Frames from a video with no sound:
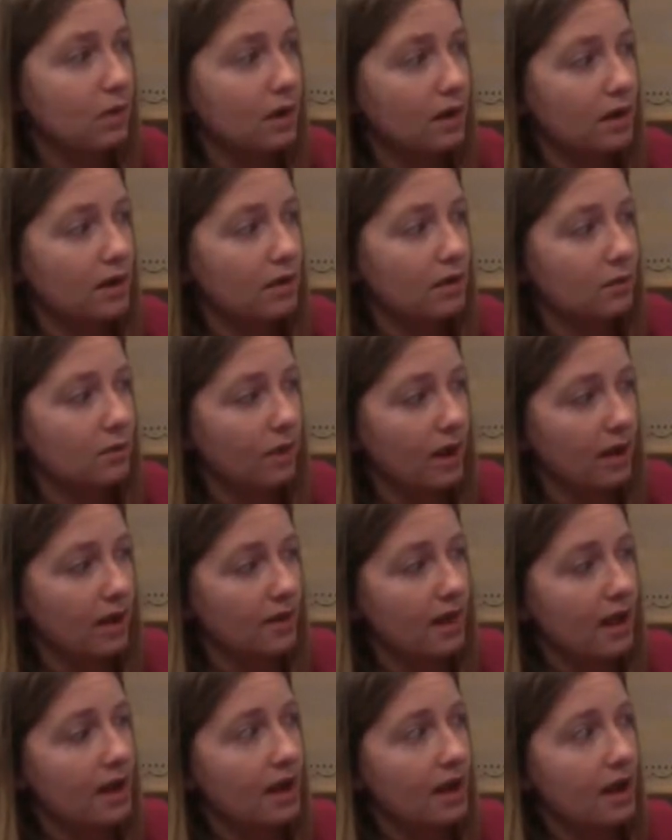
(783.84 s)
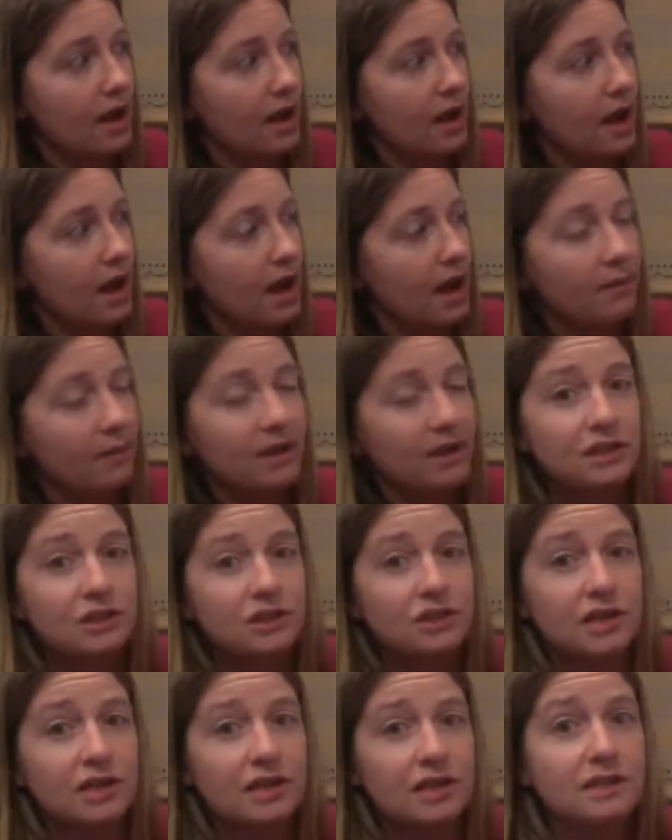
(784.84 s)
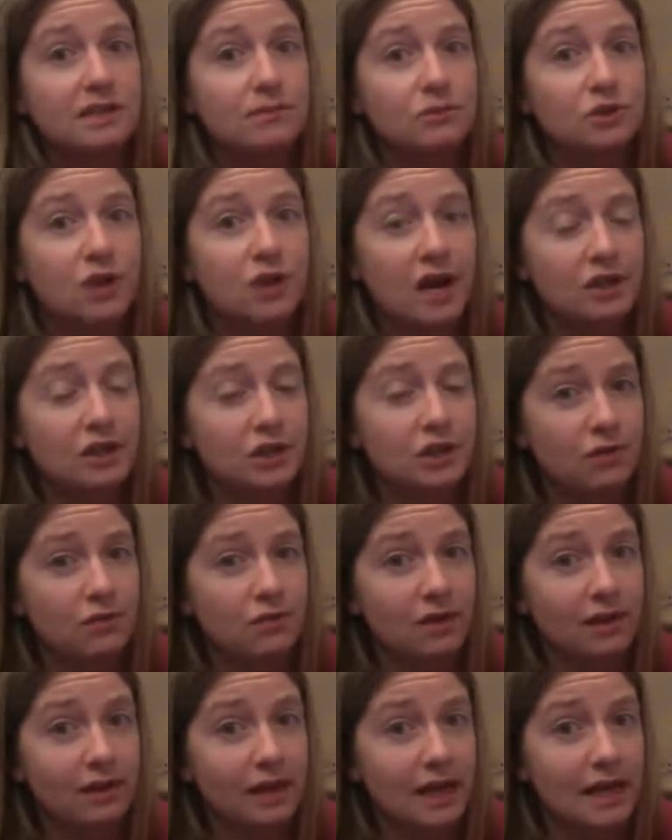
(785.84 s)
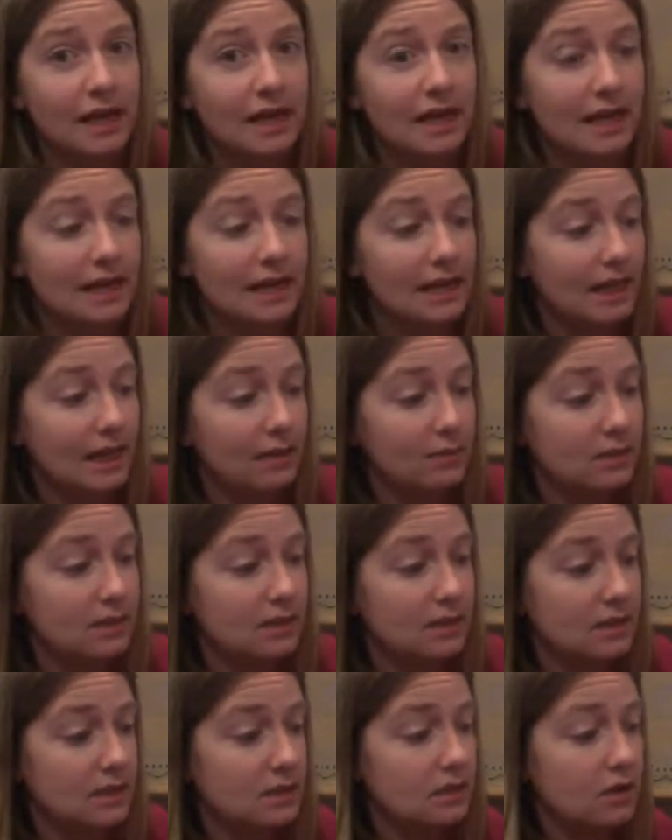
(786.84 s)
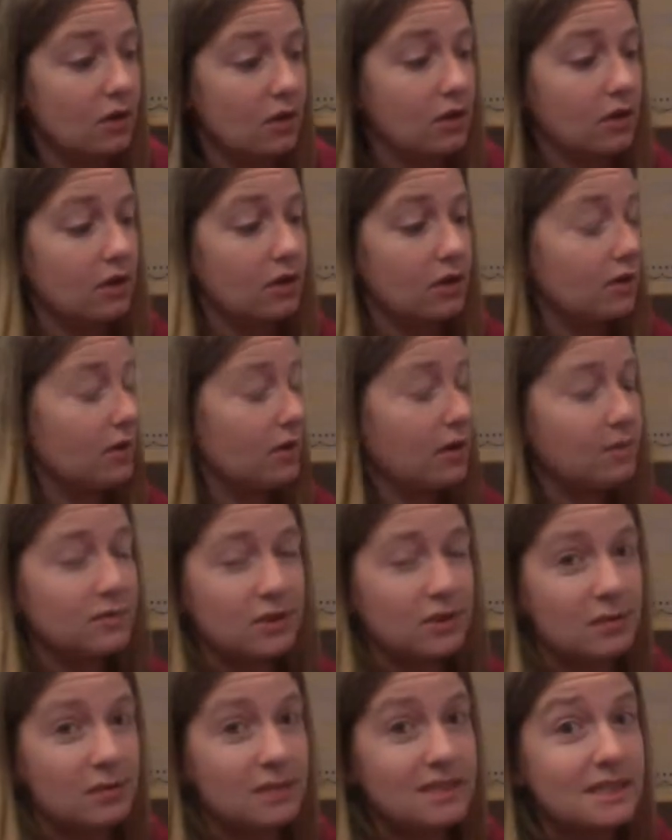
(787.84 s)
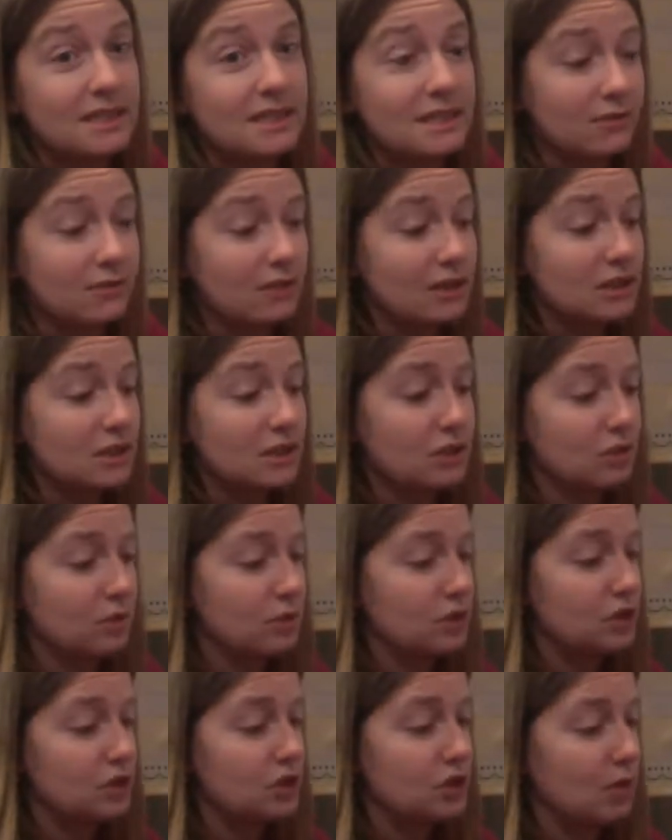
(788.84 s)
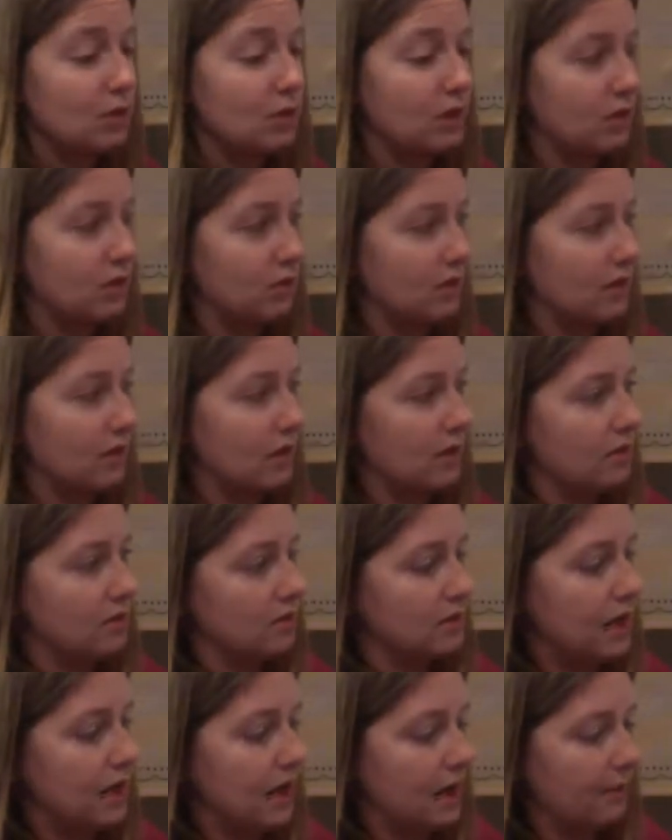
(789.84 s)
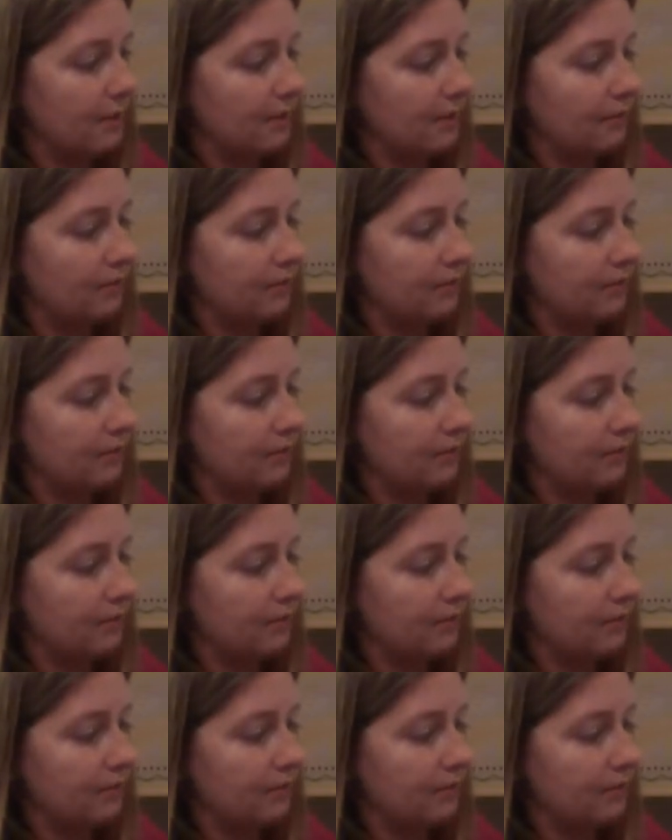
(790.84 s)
another way that addition and subtraction are related, like Mrs. Sylvester was showing you the other day.